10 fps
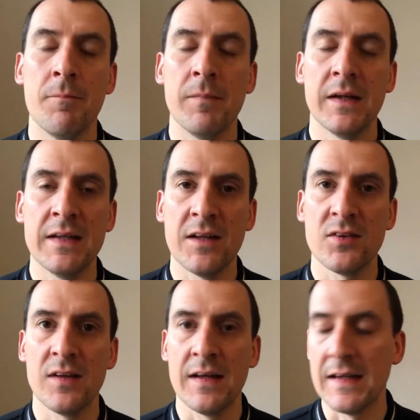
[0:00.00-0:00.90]

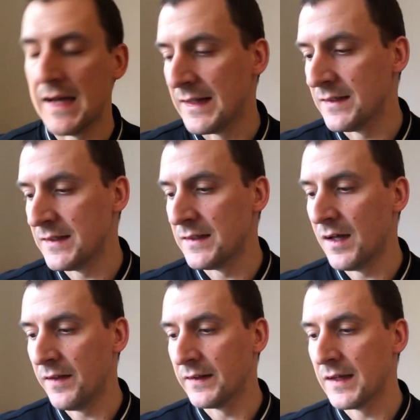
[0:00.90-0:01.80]
yesterday and in
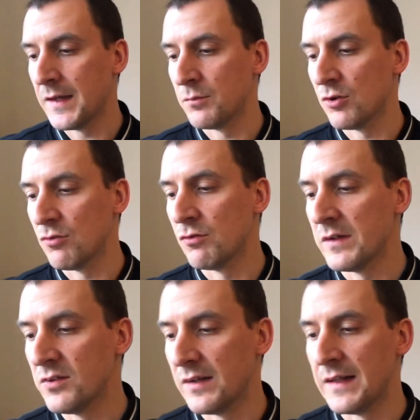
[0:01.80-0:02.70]
other games
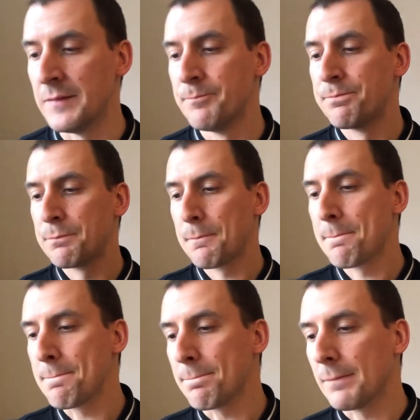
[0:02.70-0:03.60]
recently.
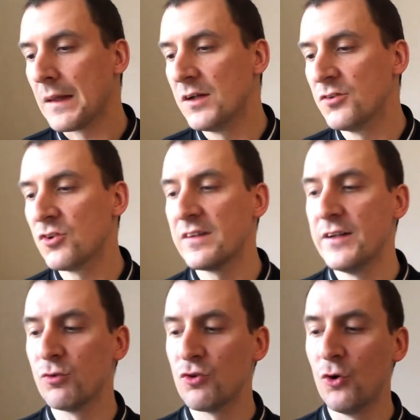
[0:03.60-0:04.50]
Just a
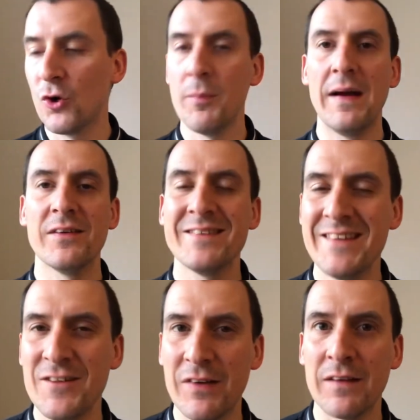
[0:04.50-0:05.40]
little talk about
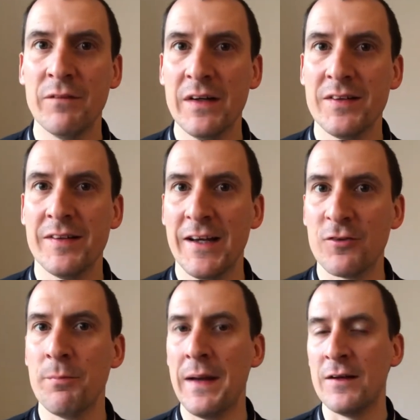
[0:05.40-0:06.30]
Cedric versus
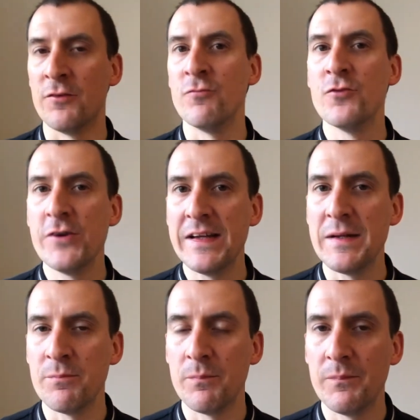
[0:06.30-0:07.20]
Hector
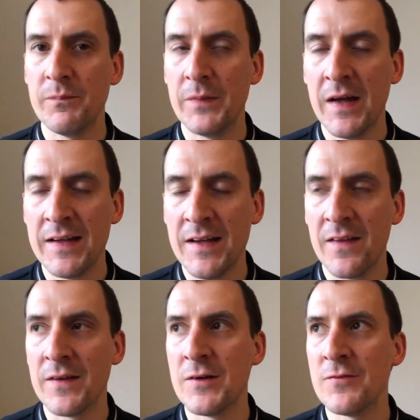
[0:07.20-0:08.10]
Bellerin.
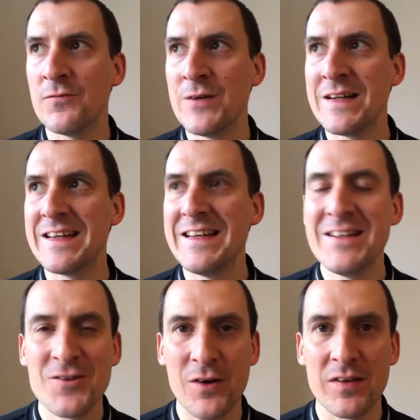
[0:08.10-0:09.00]
Another really
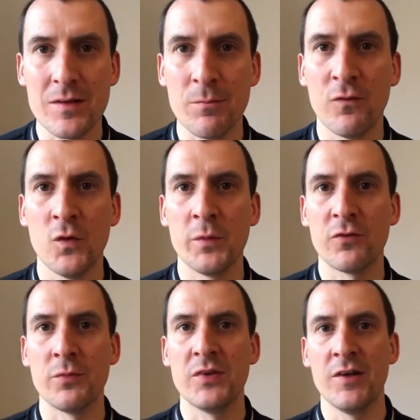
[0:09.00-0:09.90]
interesting performance
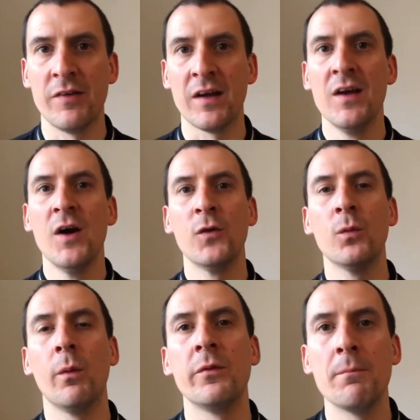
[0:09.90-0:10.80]
from Cedric. I thought
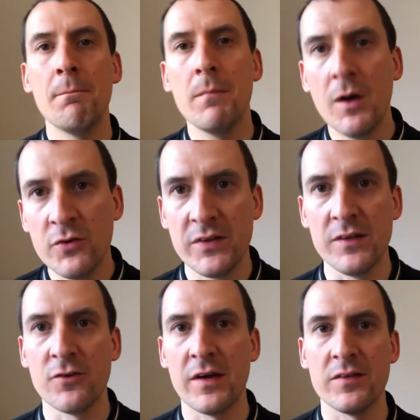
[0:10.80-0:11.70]
what was most
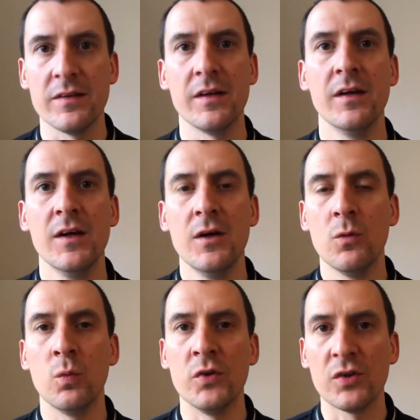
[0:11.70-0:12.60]
interesting
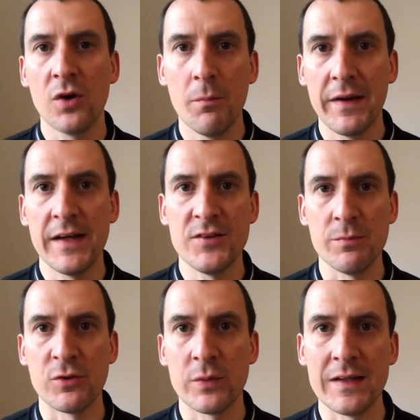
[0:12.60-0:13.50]
was the
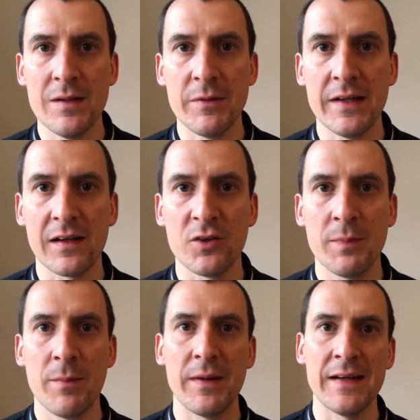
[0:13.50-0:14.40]
combination between him and Nicolas
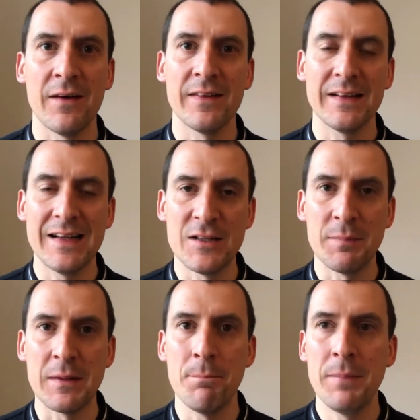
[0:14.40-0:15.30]
Pepe. Now, I think that has
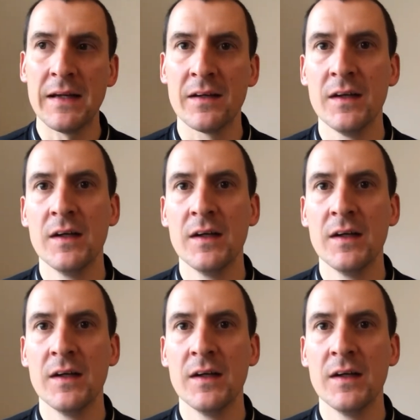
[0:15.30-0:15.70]
been a big